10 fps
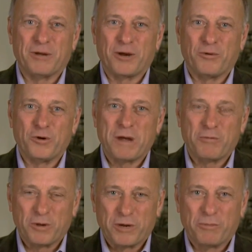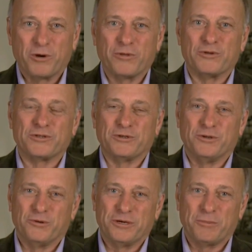my room, I want my brothers to
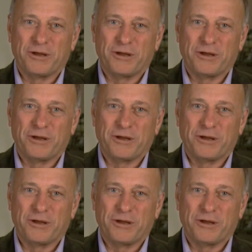do it,